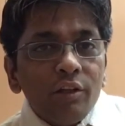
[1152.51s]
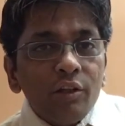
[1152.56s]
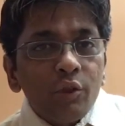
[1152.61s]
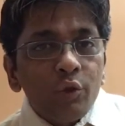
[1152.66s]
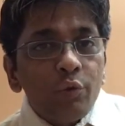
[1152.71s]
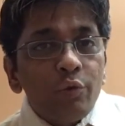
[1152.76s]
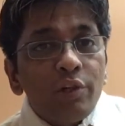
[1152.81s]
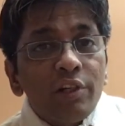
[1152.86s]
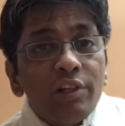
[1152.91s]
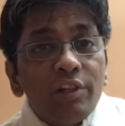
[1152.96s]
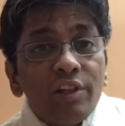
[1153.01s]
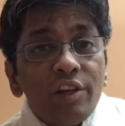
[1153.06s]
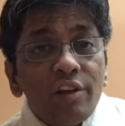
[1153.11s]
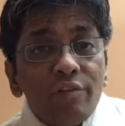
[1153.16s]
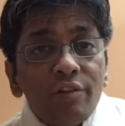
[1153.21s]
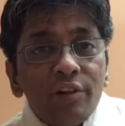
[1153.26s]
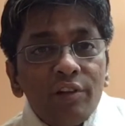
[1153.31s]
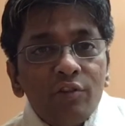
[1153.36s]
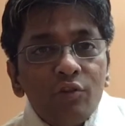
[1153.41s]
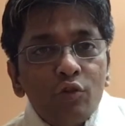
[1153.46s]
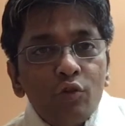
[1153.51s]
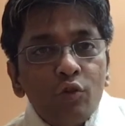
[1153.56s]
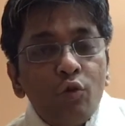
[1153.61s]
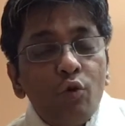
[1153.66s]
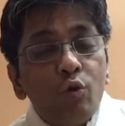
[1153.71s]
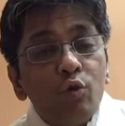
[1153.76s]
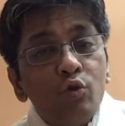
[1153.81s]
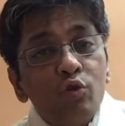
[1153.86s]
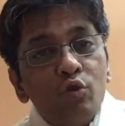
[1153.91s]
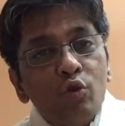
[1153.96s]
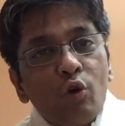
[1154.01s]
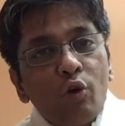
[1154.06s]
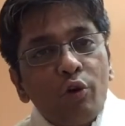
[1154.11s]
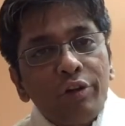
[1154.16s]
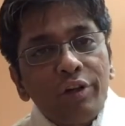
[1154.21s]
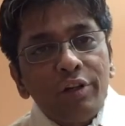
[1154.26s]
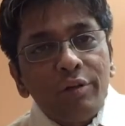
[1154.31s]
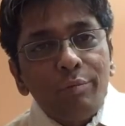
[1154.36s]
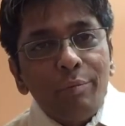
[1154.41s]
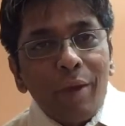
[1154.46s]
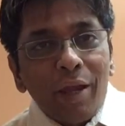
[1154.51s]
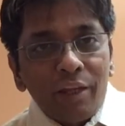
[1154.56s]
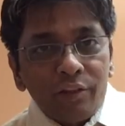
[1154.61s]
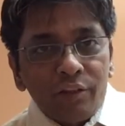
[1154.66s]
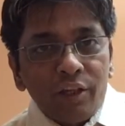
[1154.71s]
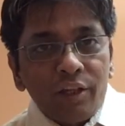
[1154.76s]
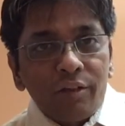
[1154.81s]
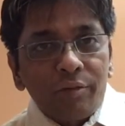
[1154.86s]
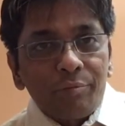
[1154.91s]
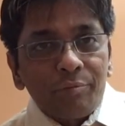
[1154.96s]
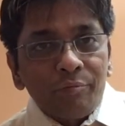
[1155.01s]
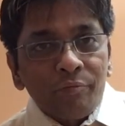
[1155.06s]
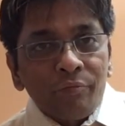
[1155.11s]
You will never go short in banking.